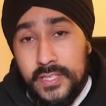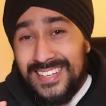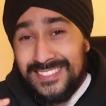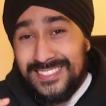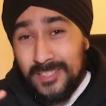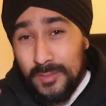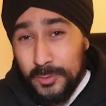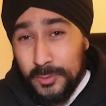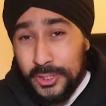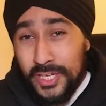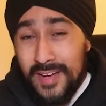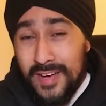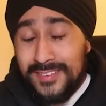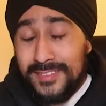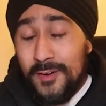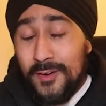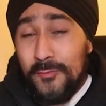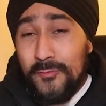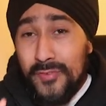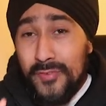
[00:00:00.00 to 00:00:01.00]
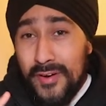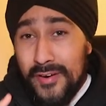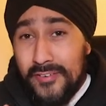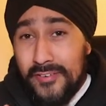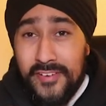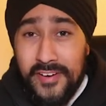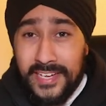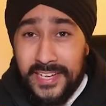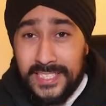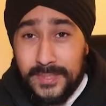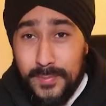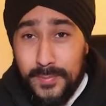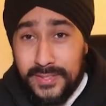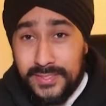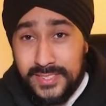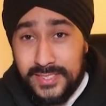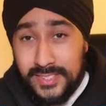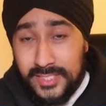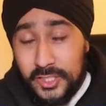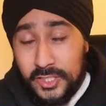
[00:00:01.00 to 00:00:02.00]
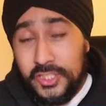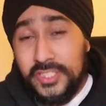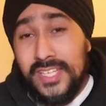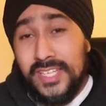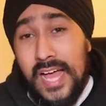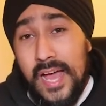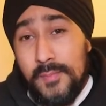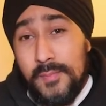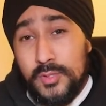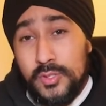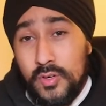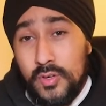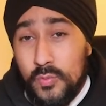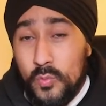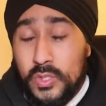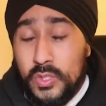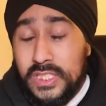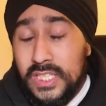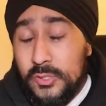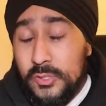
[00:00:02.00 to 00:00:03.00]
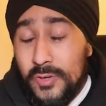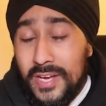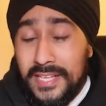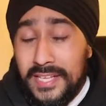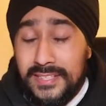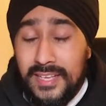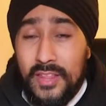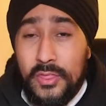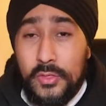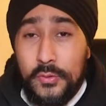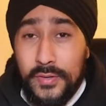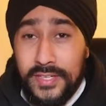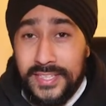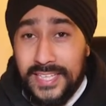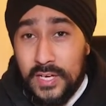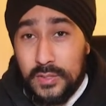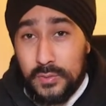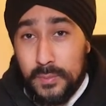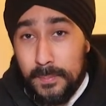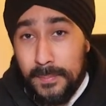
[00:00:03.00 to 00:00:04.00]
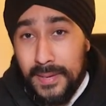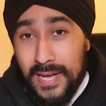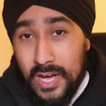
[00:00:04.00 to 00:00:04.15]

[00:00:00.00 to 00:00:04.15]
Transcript: Some shares are very, very expensive, such as Amazon, which trades at £3,000.